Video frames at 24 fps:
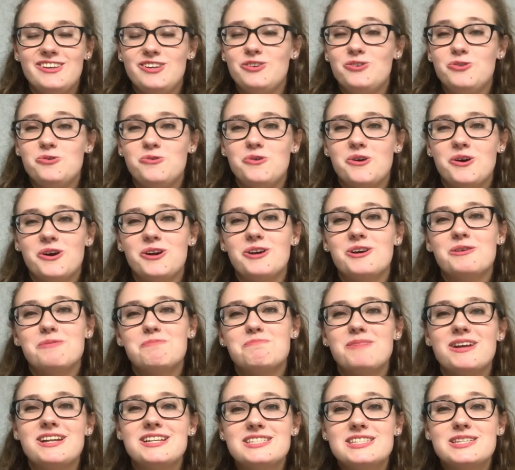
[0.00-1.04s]
you are
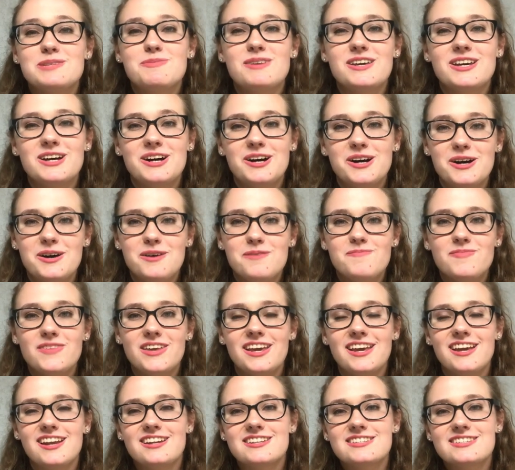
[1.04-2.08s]
meant to become,
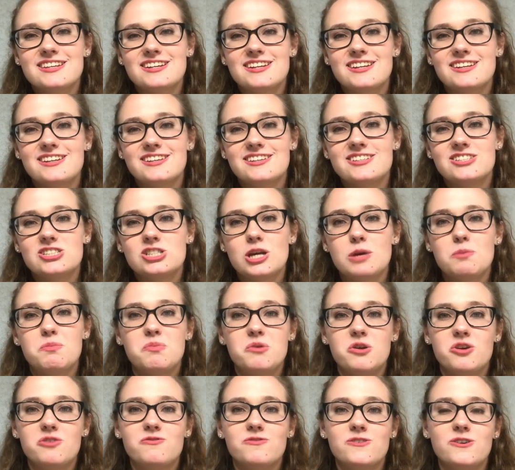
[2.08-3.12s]
and it's gonna shape
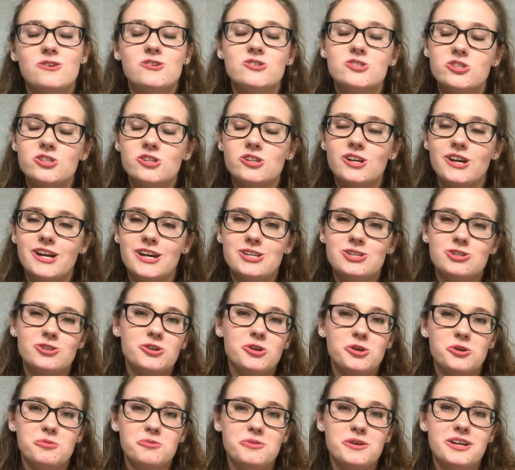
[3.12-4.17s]
your future and your
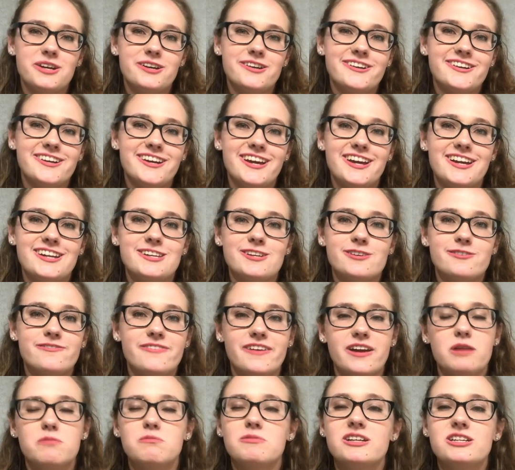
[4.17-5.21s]
career and your
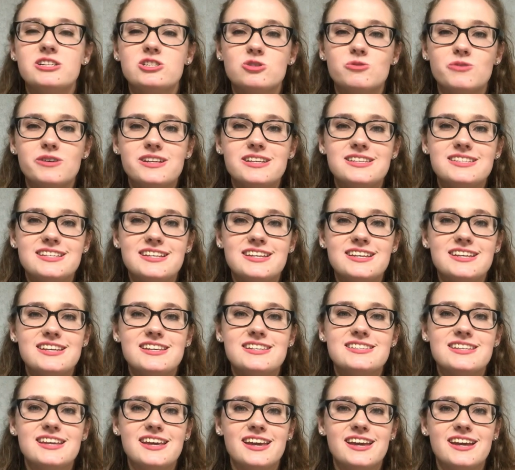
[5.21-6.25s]
family
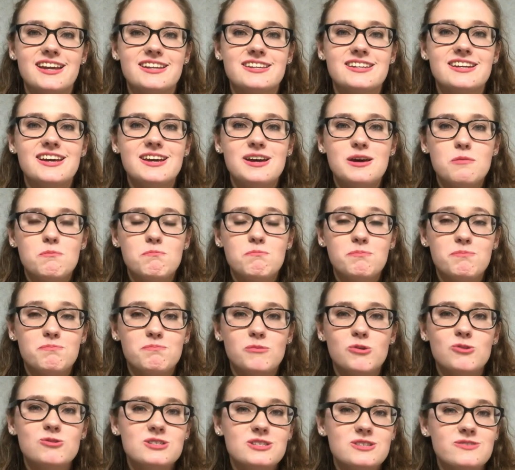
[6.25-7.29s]
choices and
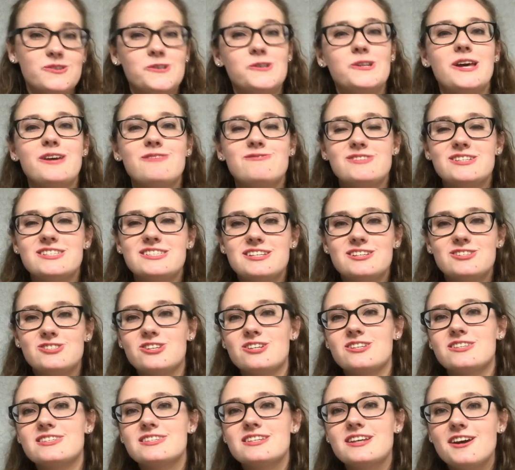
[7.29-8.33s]
most of your life
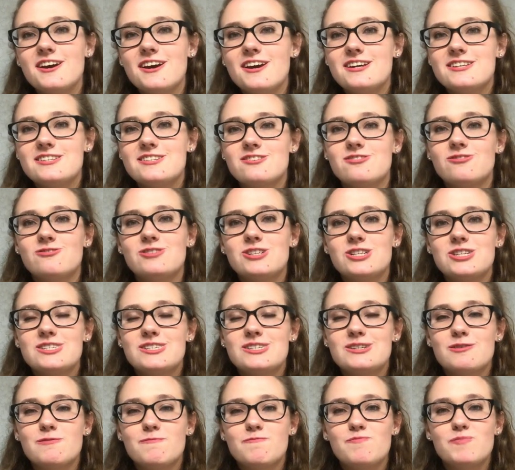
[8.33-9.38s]
decisions. So
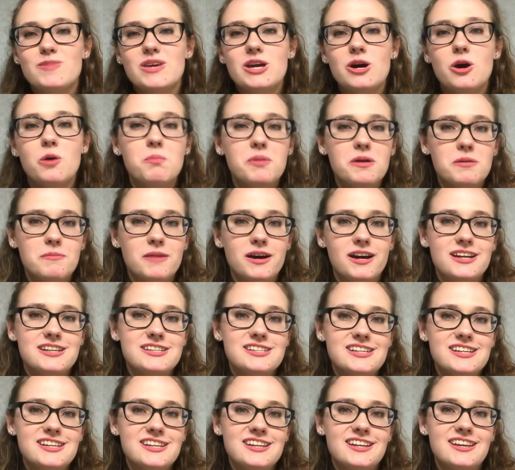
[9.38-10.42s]
just be
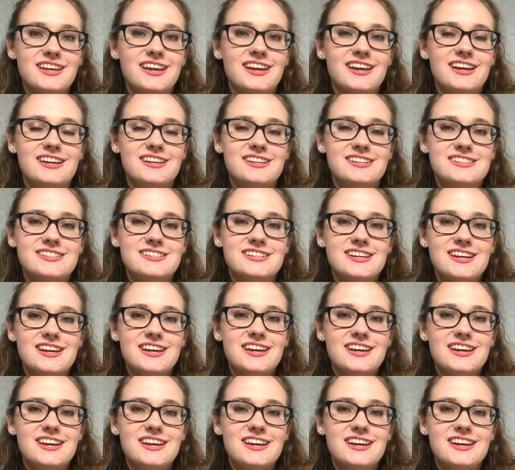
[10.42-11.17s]
open-minded and